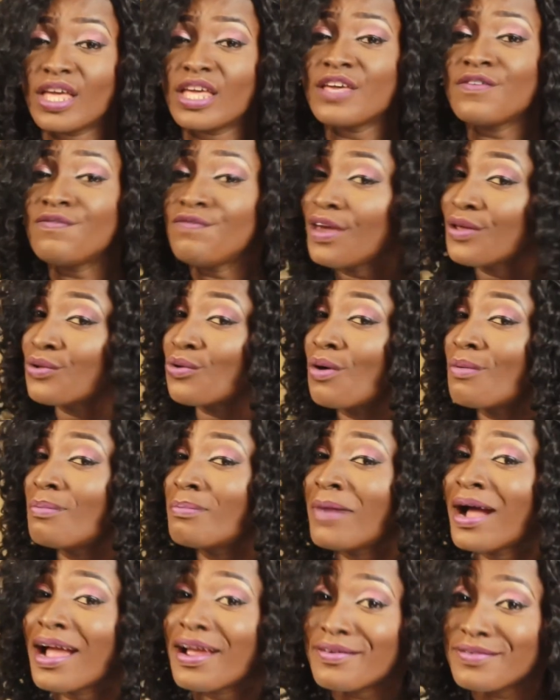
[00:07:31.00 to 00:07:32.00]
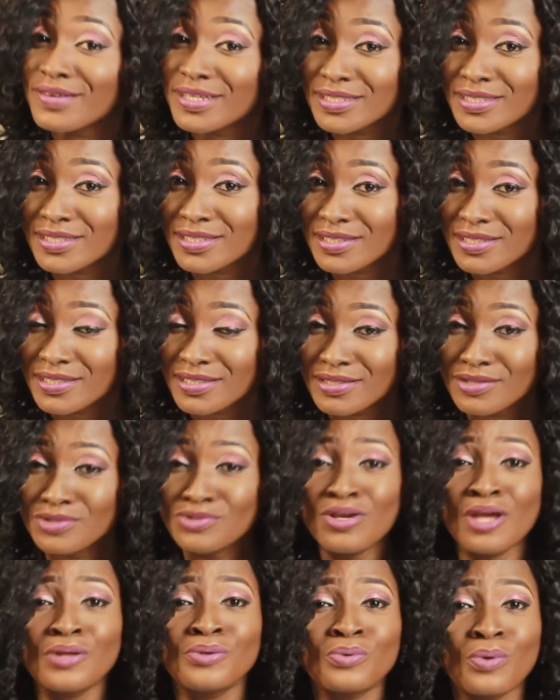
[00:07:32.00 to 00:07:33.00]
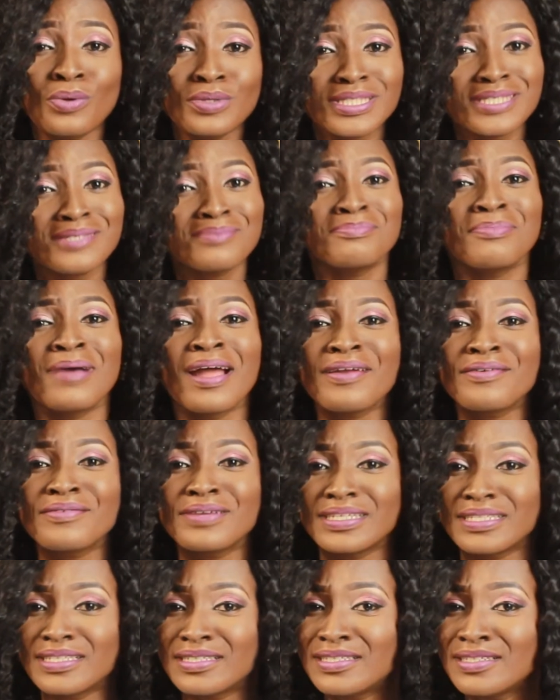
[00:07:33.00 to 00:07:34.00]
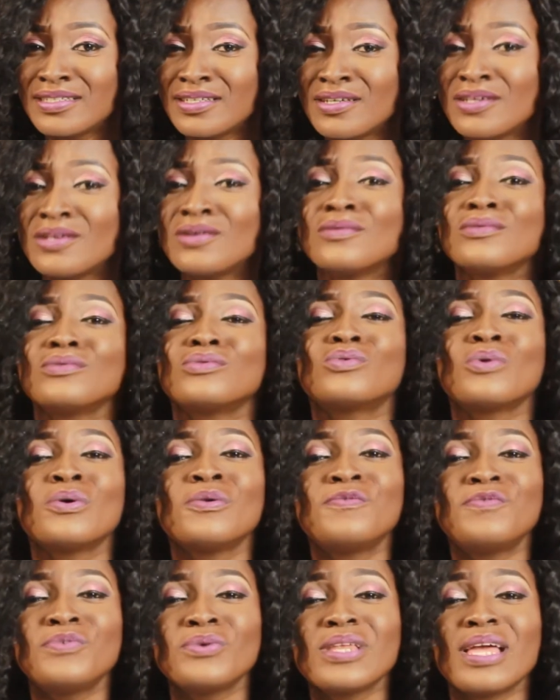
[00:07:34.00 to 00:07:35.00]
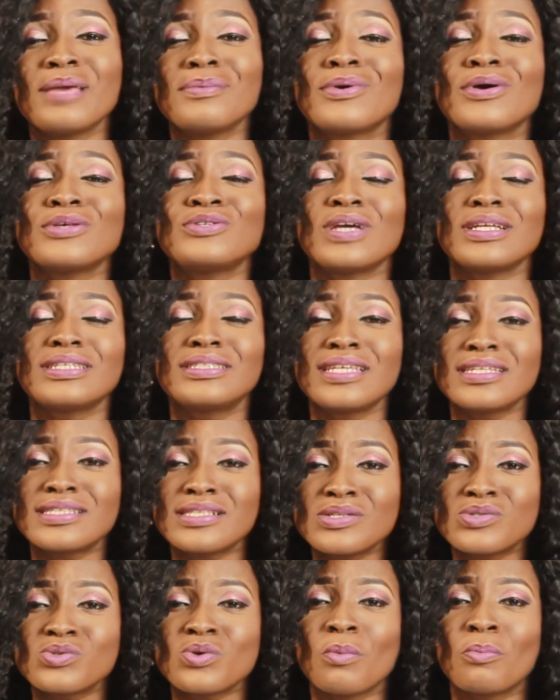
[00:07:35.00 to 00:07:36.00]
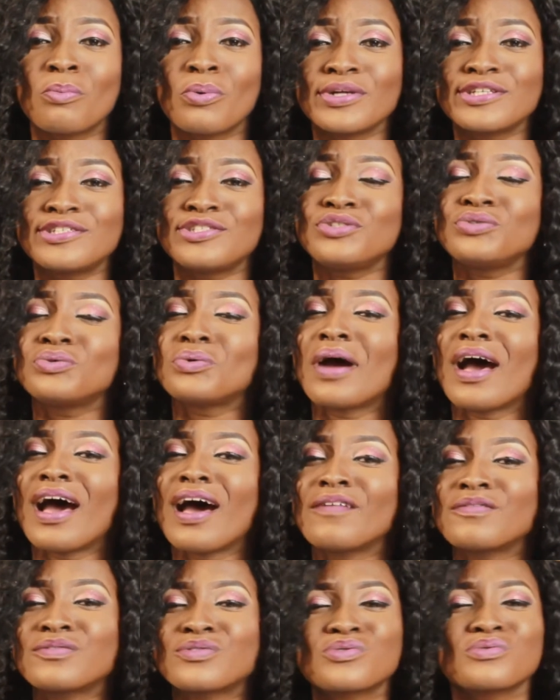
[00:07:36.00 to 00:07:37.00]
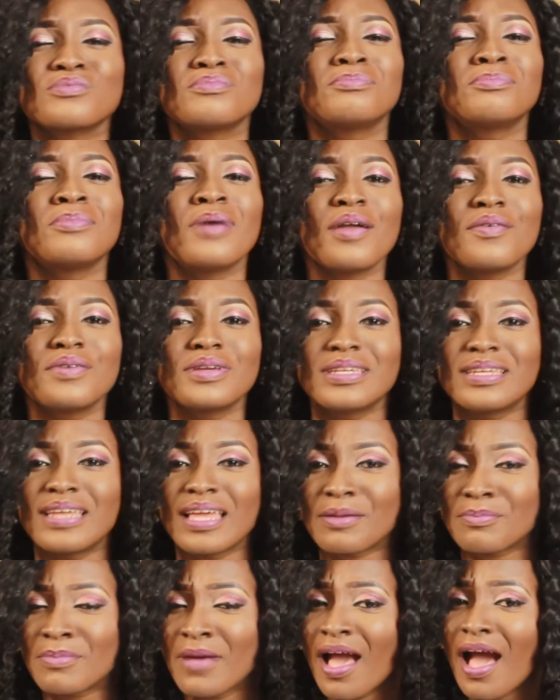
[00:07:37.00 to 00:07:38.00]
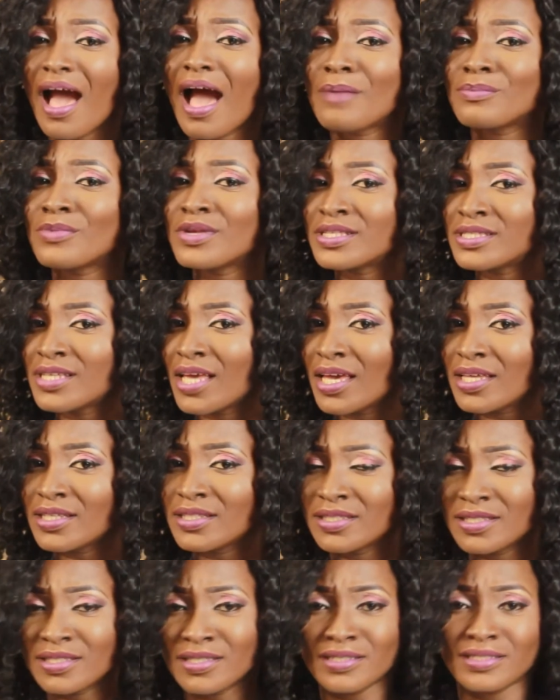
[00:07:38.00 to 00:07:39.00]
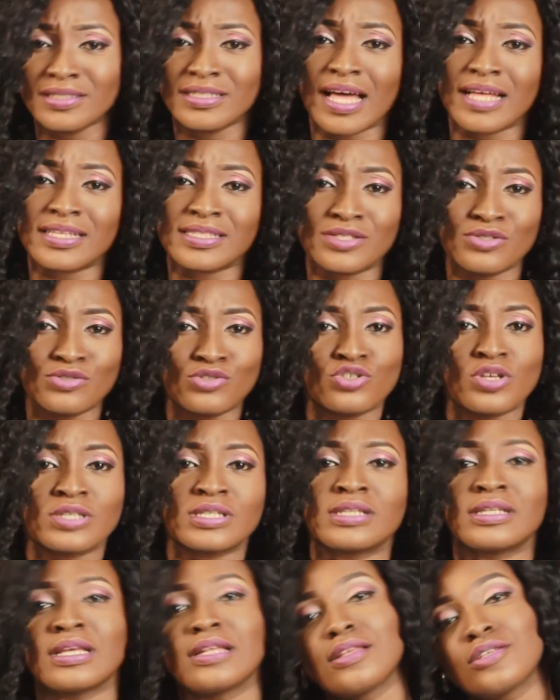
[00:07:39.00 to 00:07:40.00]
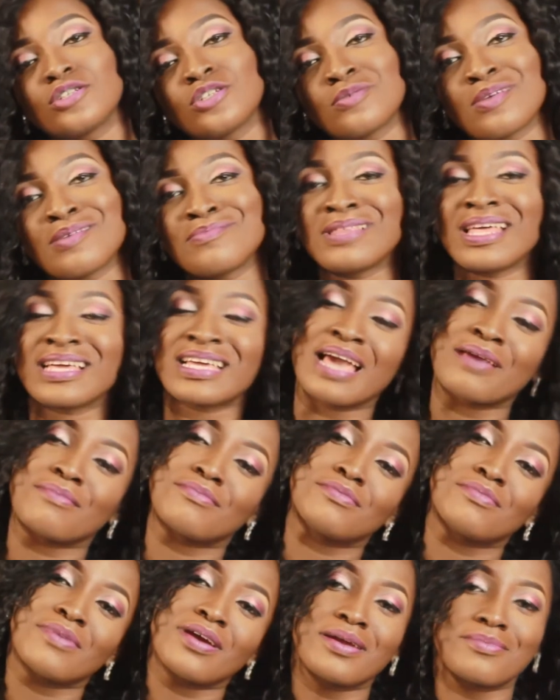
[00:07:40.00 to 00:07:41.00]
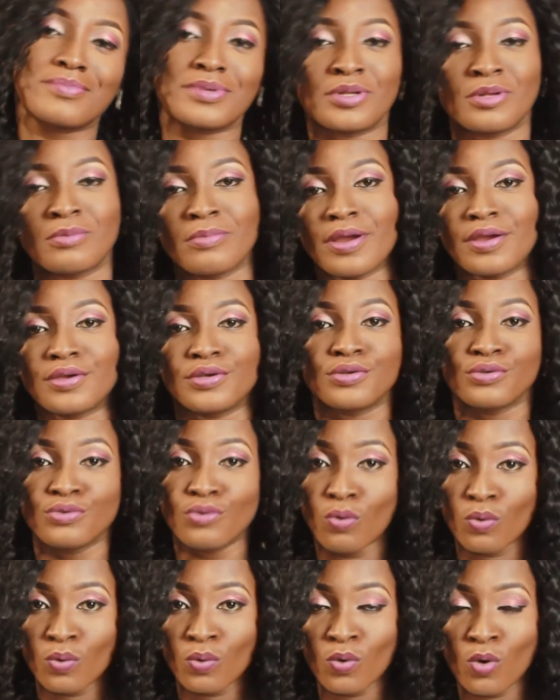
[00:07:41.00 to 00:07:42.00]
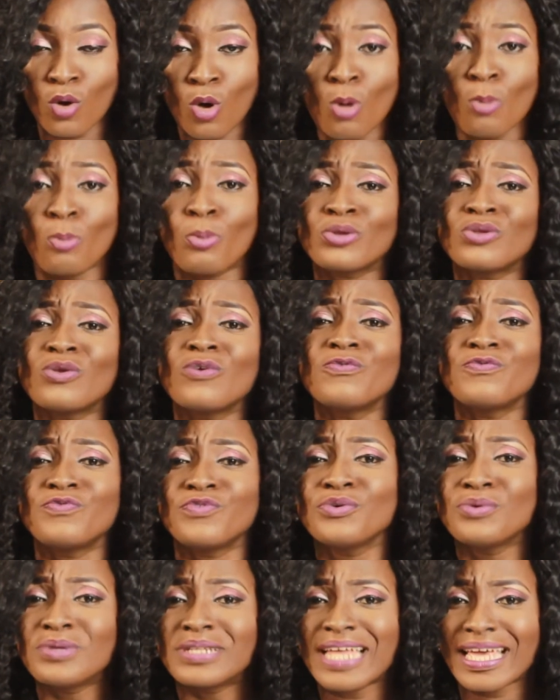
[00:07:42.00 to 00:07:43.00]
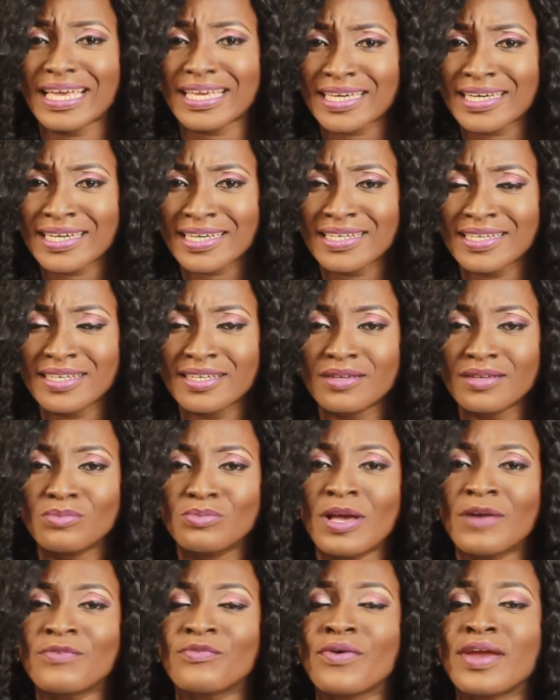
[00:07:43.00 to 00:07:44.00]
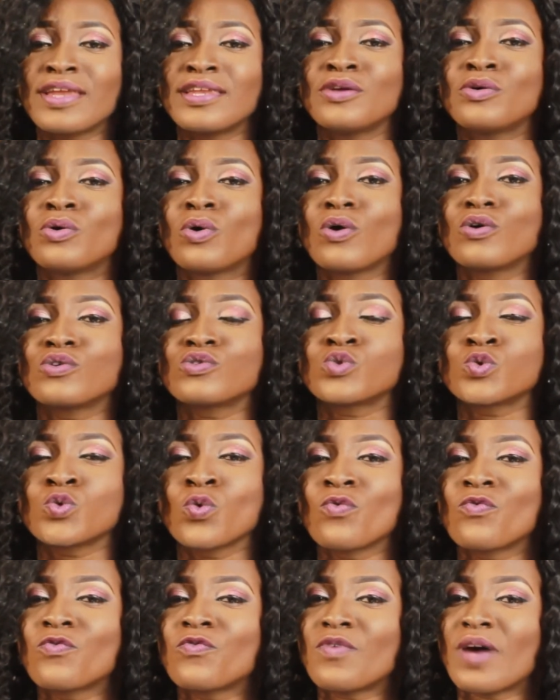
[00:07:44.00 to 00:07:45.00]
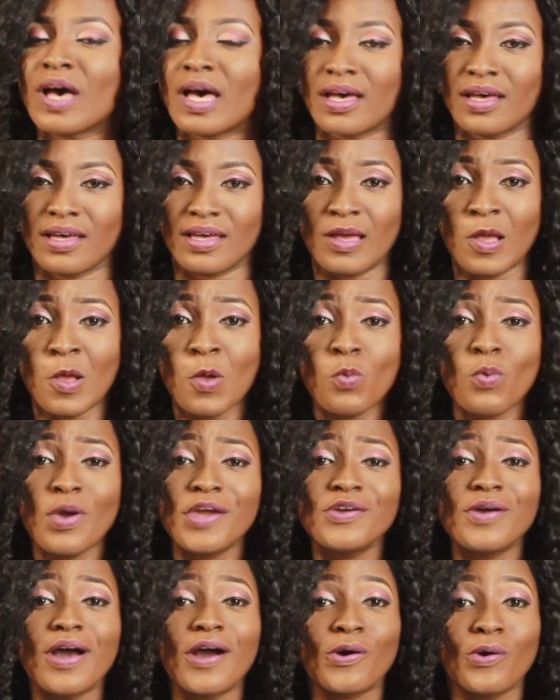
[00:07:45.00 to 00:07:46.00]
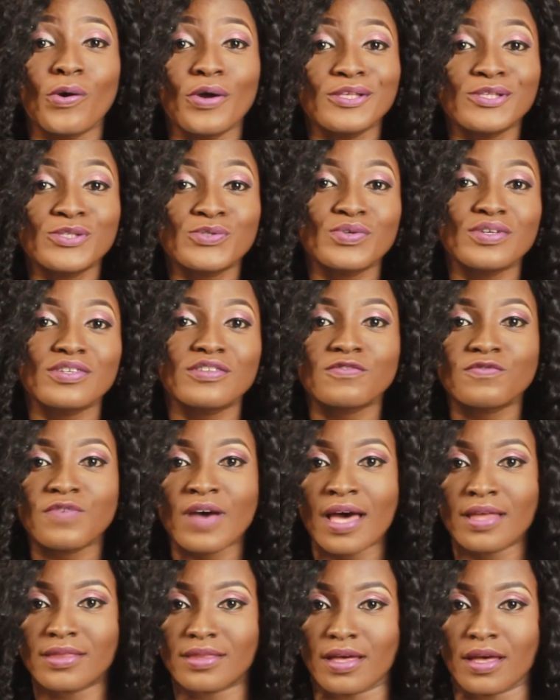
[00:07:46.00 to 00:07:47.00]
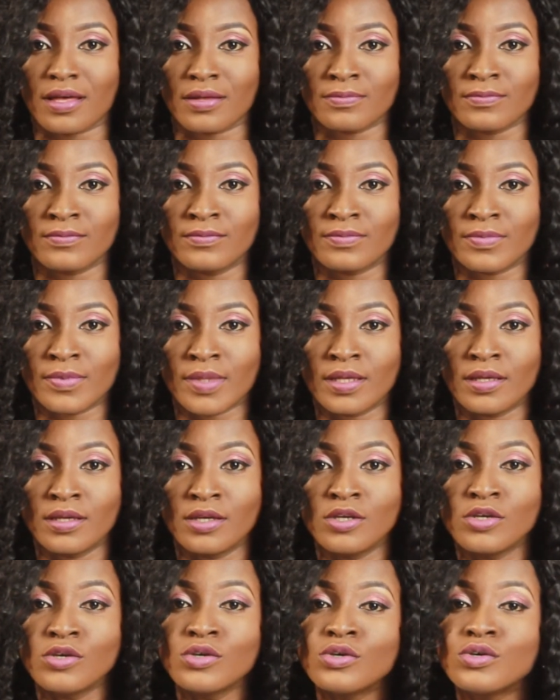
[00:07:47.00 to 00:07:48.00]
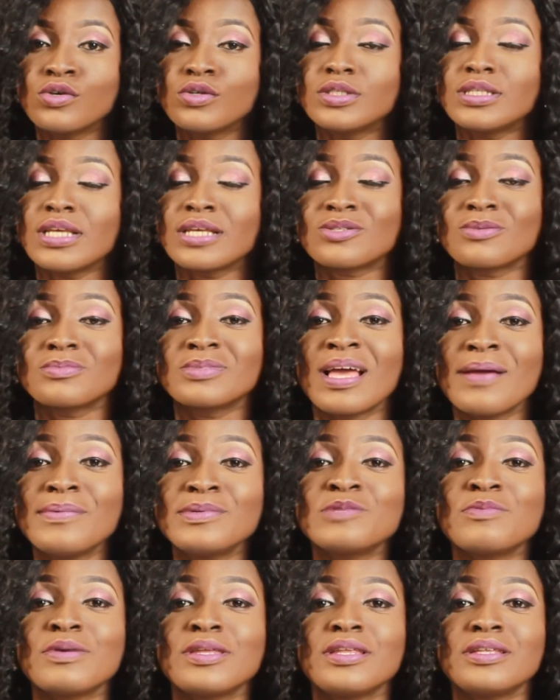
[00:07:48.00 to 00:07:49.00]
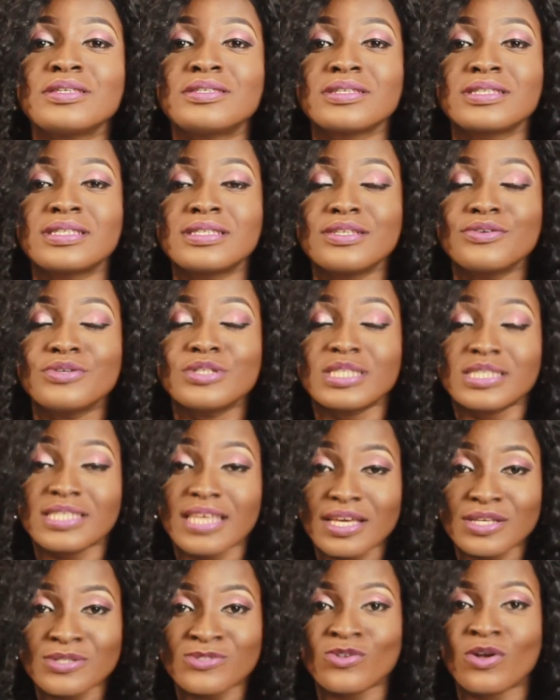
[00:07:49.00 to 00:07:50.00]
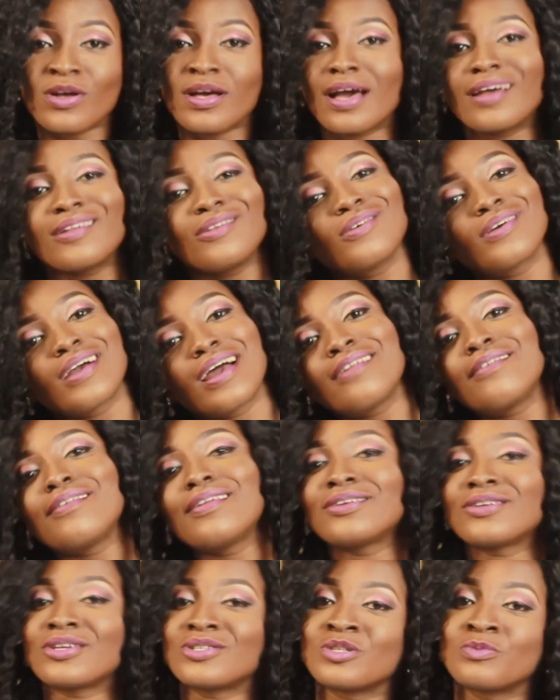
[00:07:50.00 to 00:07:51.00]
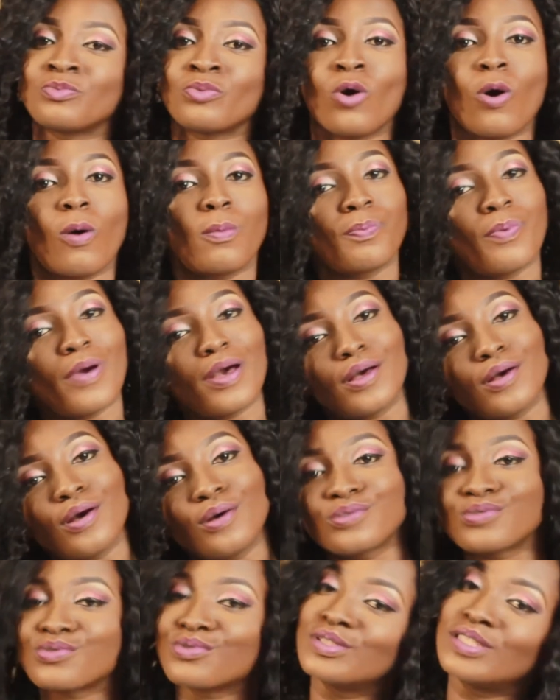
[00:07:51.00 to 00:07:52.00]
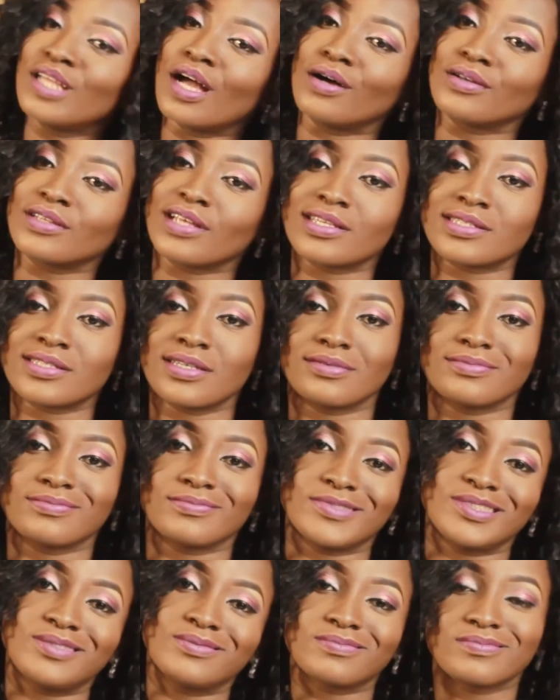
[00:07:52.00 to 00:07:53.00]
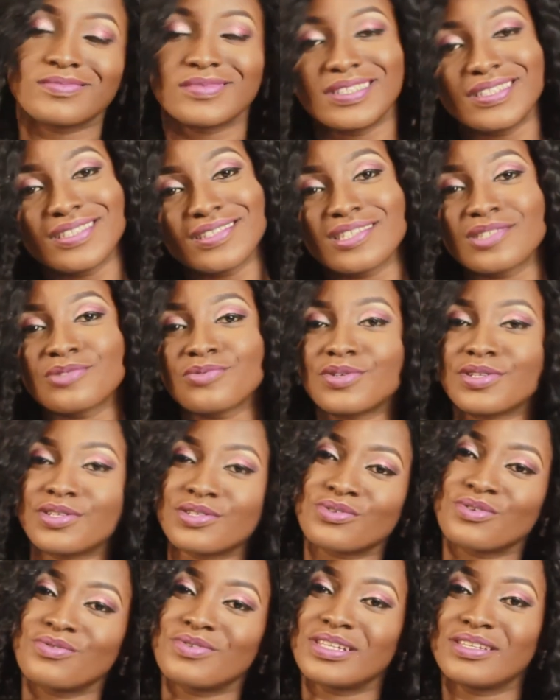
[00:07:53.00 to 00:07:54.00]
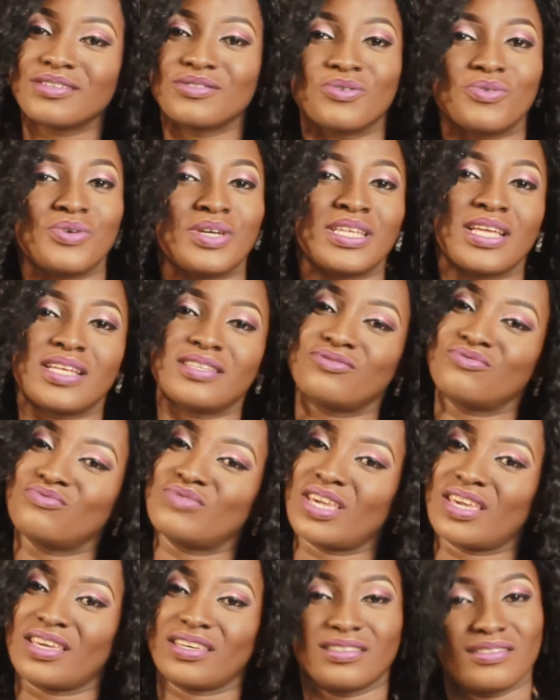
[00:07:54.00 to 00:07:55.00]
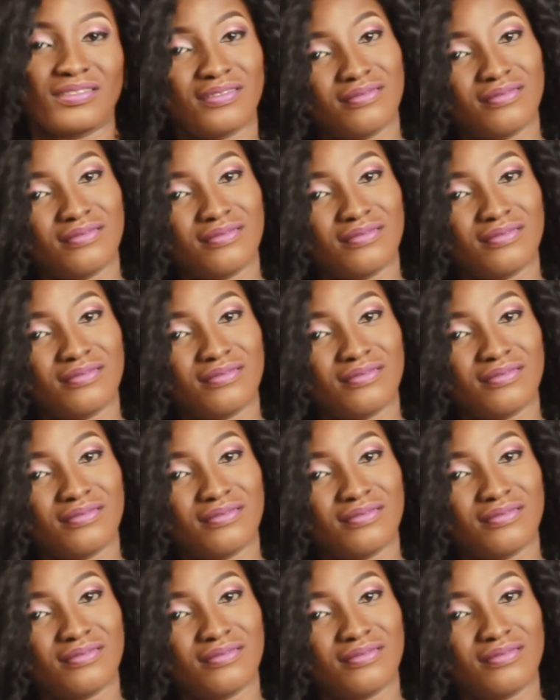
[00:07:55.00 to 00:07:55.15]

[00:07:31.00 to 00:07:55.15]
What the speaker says: If you're not married, you're not married. Don't feel like because you're dating somebody, you have to marry them. I'm not saying that you should just enter a dating and be like, I may marry, may not marry you. No. But don't feel like you have already gone so far. Where you are going to is farther. There are sometimes you may need to take stock and look at the relationship up to down and say, this one is not really going anywhere.